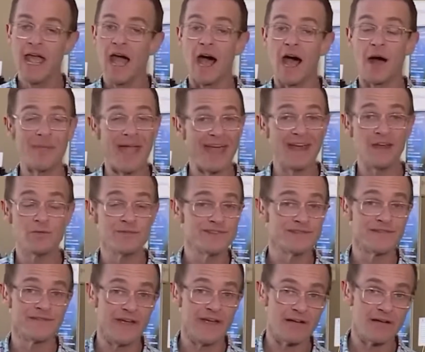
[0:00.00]
And it was
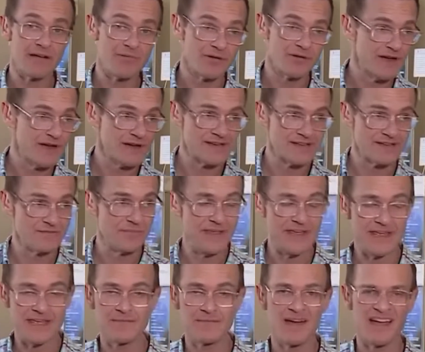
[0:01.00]
very productive,
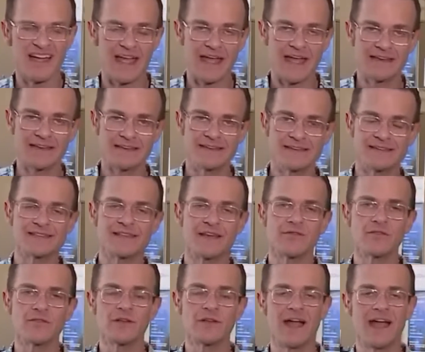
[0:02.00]
peeking my head into
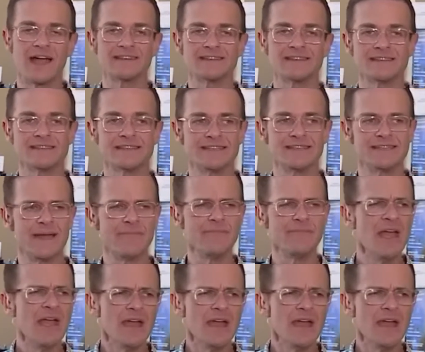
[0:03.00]
several classes today.